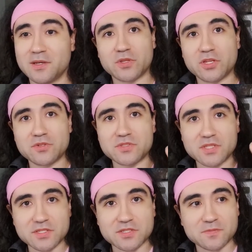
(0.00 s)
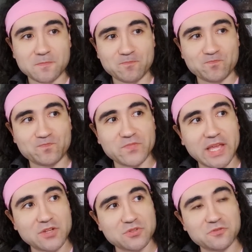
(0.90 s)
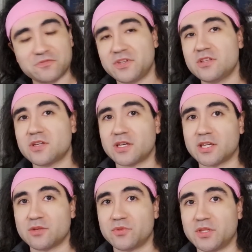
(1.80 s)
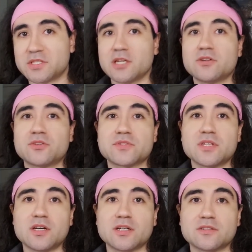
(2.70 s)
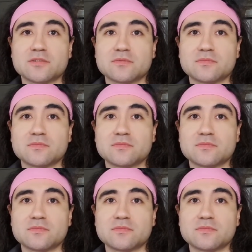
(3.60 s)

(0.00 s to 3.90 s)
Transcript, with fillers: But there's this natural feeling I get when these characters talk.